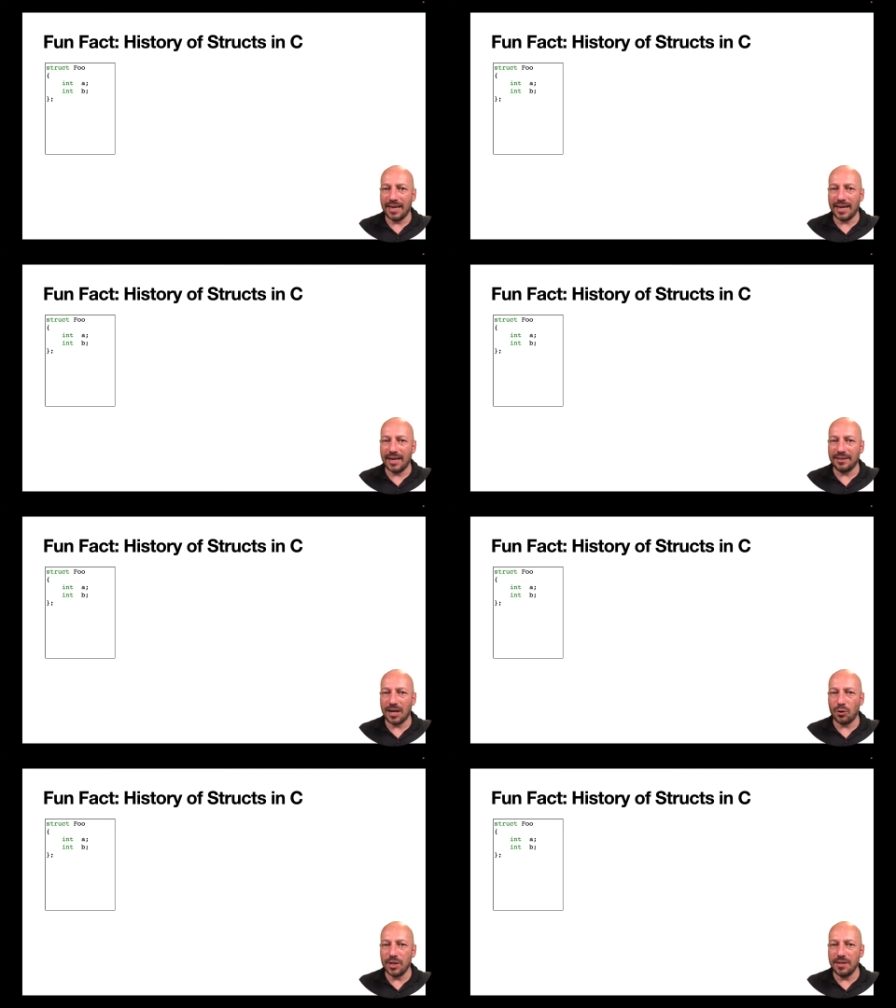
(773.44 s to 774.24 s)
and
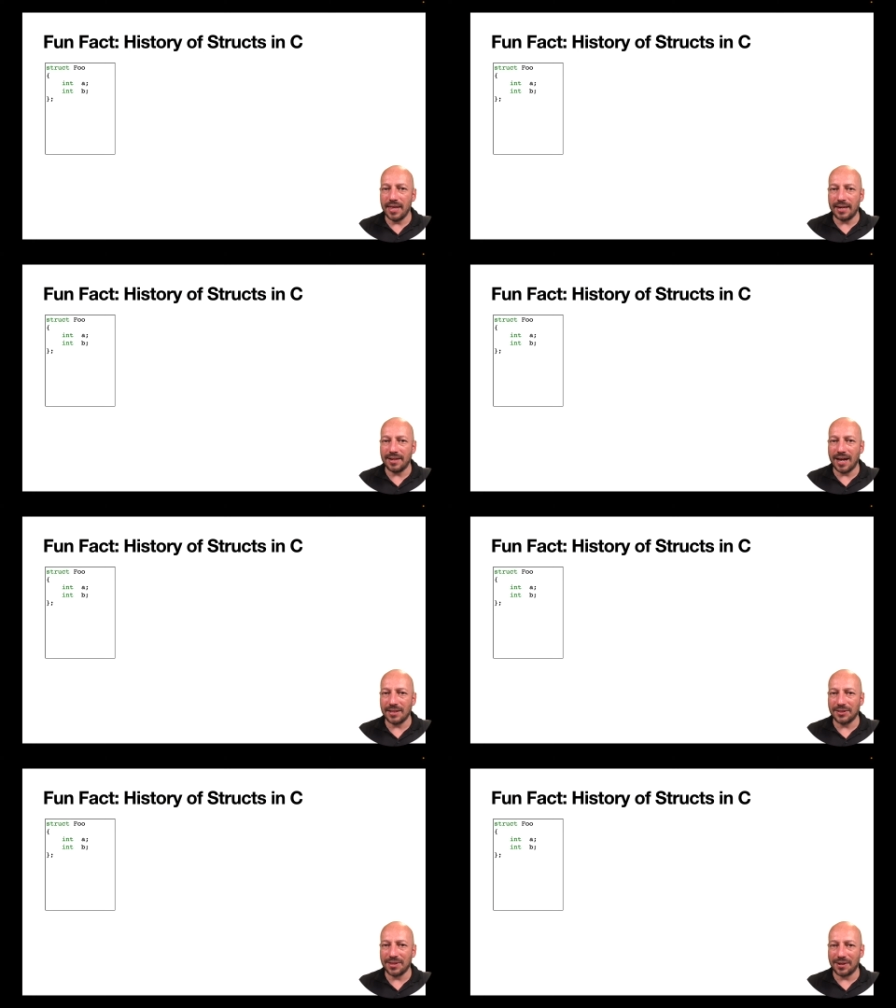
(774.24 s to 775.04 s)
how he then
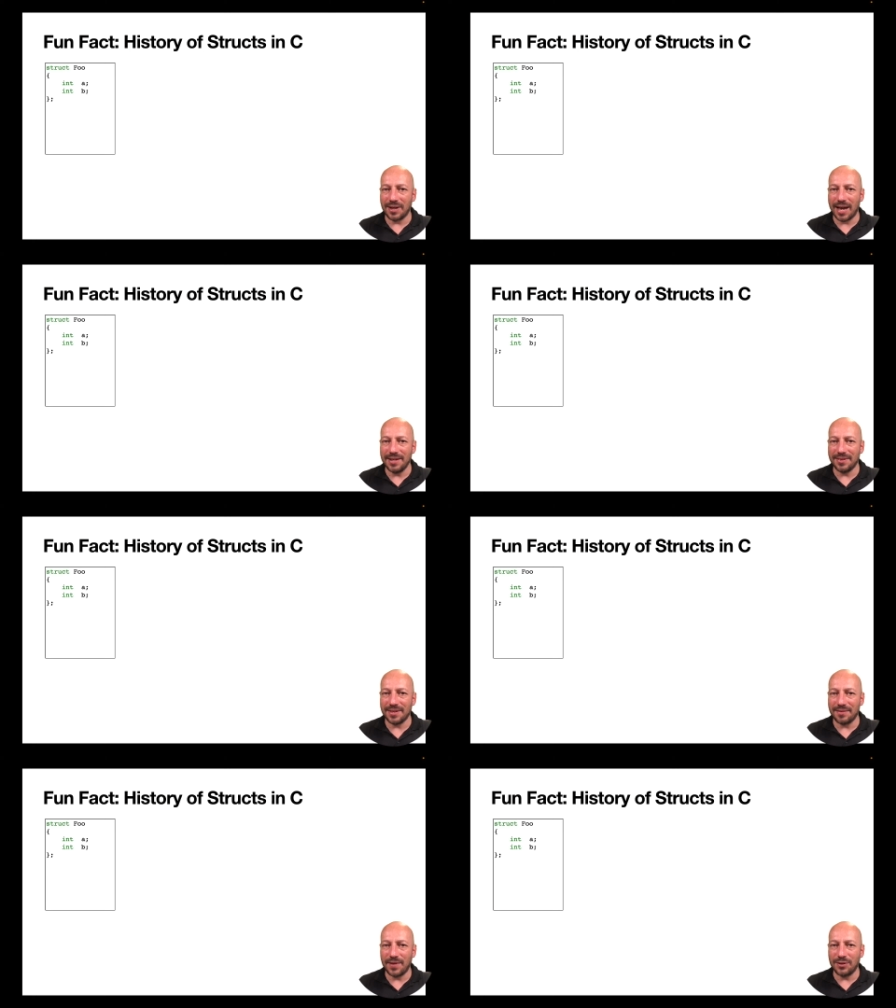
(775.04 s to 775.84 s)
asked the guy, the
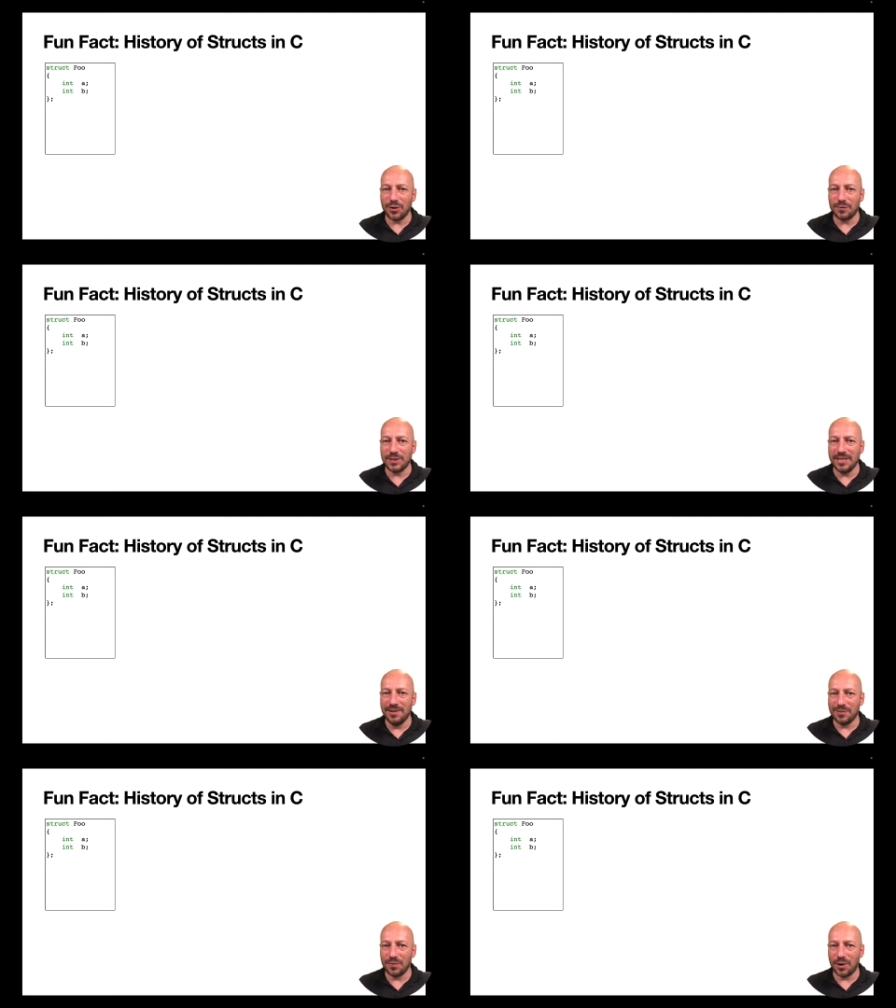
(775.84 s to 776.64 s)
inventor of C,
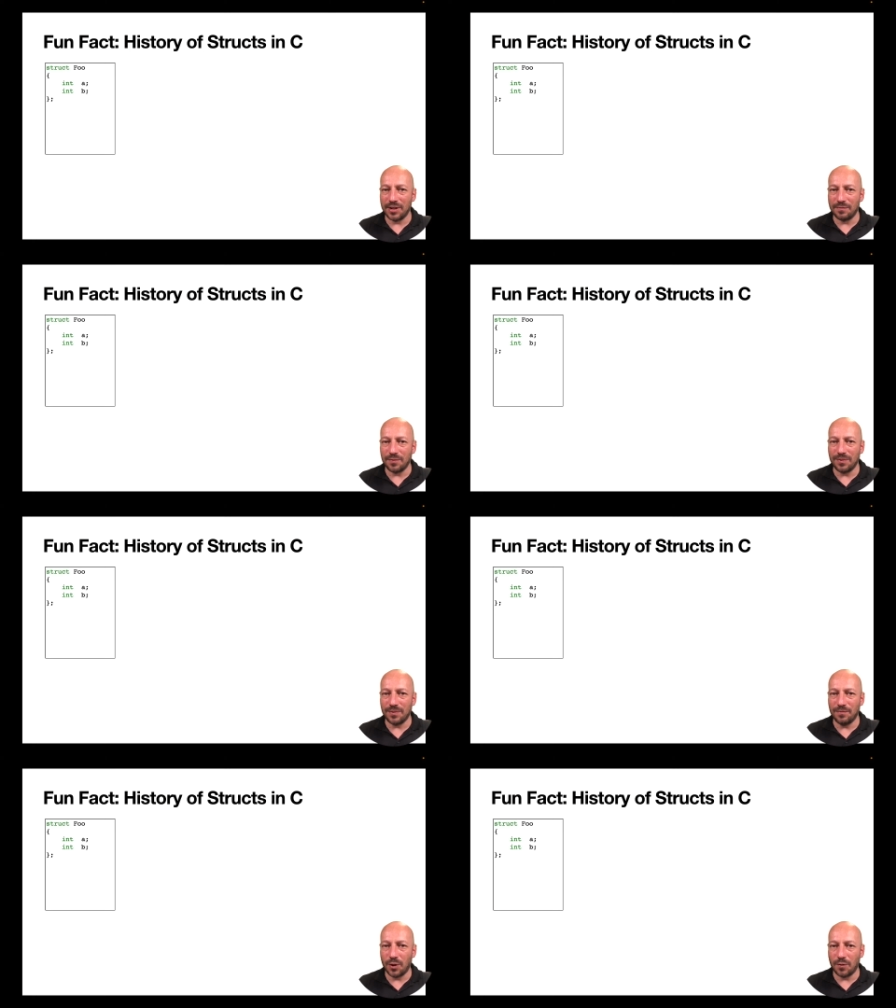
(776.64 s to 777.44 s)
one of,
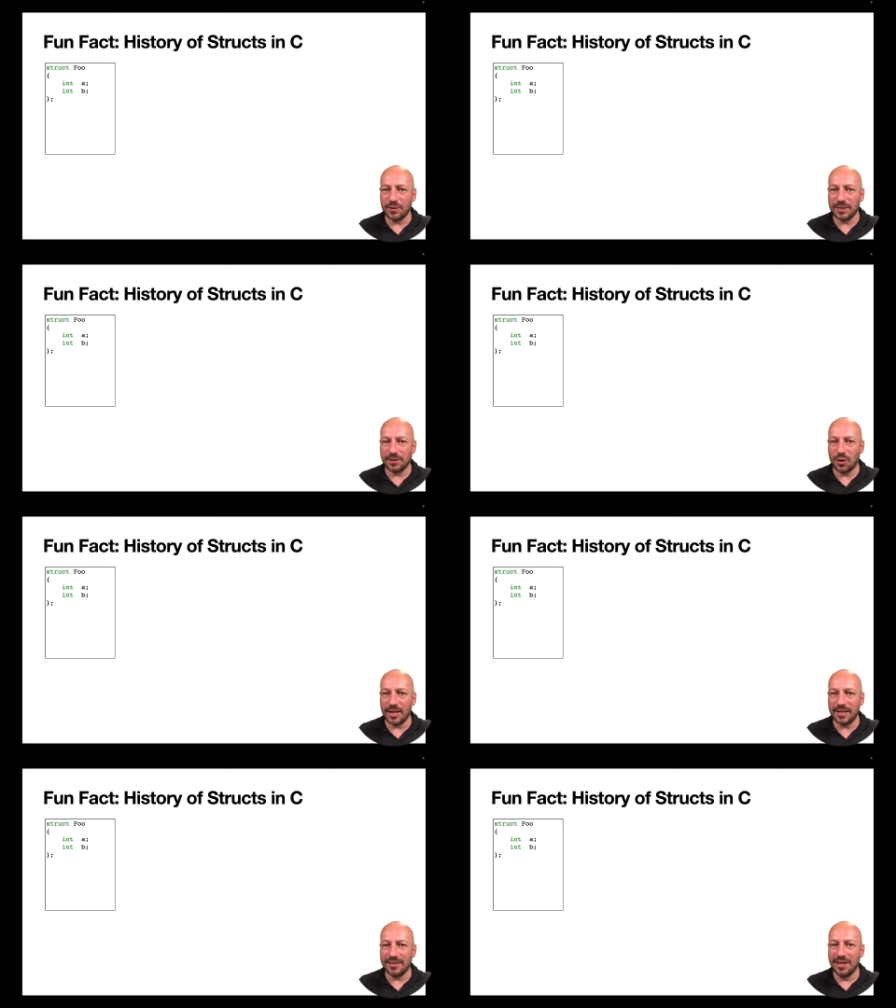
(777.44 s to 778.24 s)
one of his
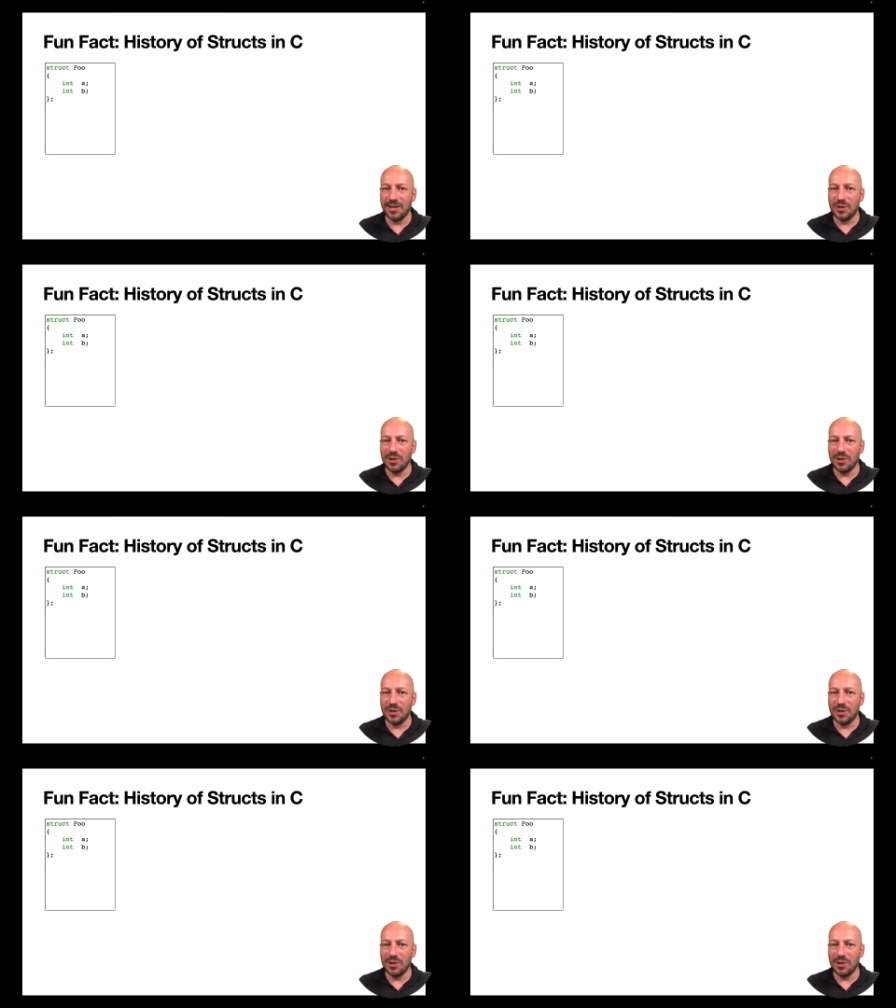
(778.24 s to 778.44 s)
colleagues,